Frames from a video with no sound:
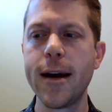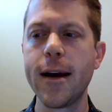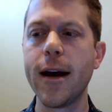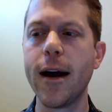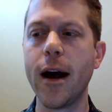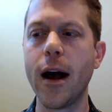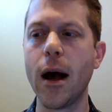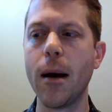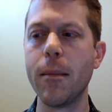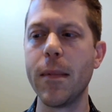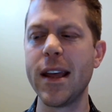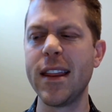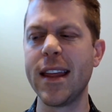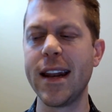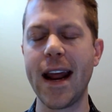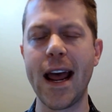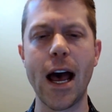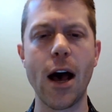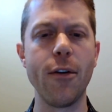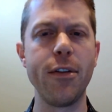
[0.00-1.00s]
and then
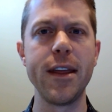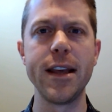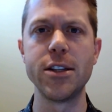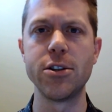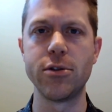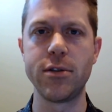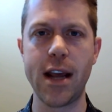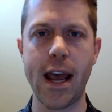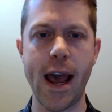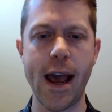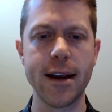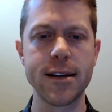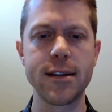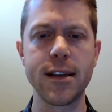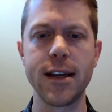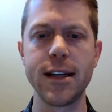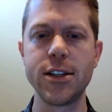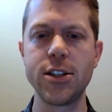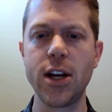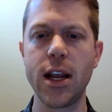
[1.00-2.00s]
how things are taxed
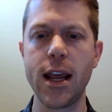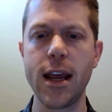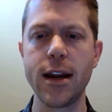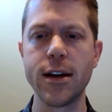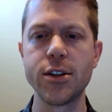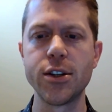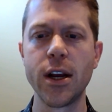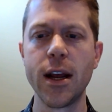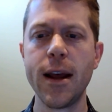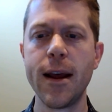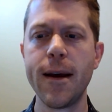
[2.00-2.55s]
can change.